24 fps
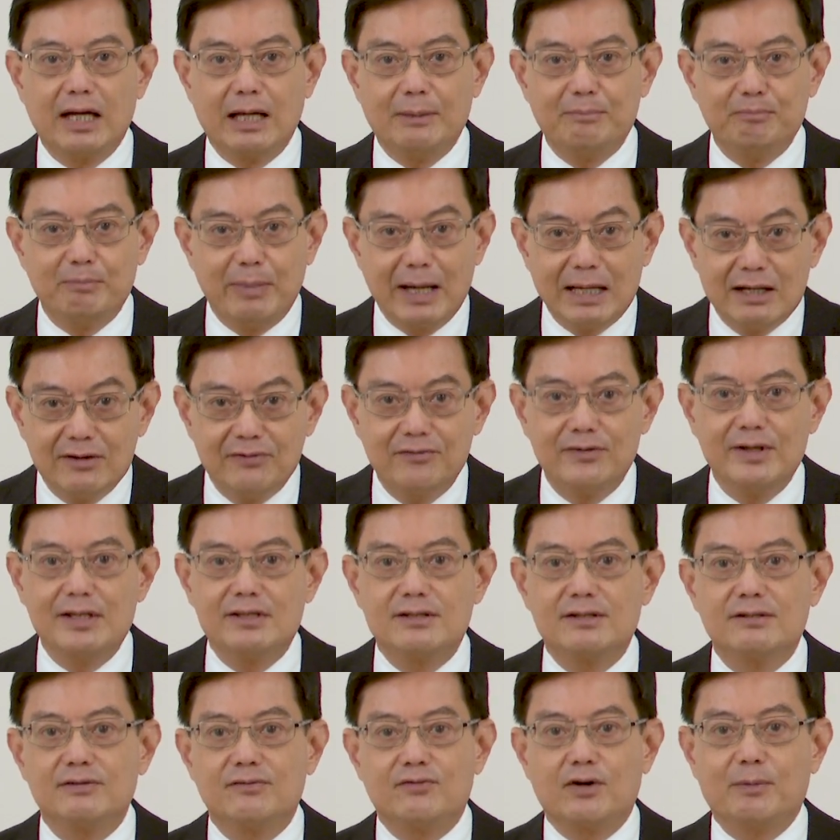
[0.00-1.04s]
and
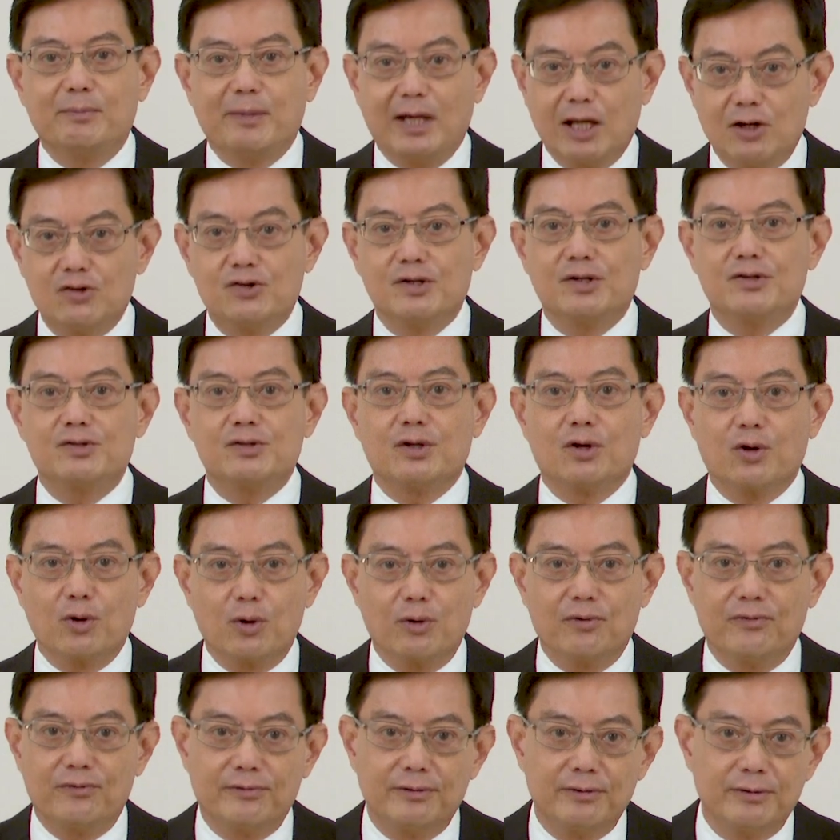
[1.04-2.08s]
benefit from Asia's
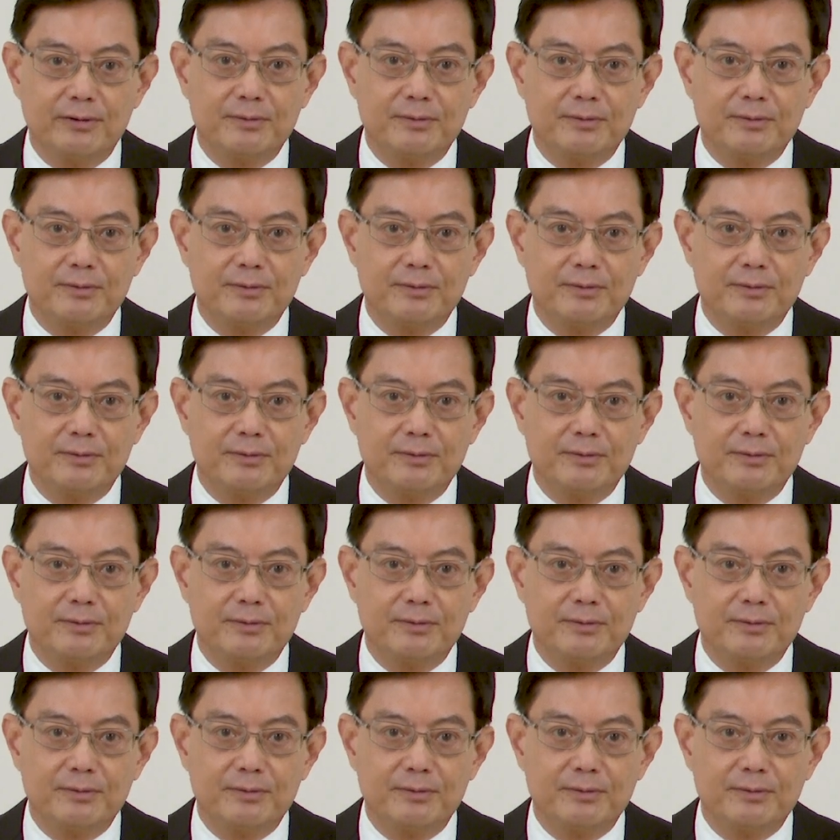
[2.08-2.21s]
growth.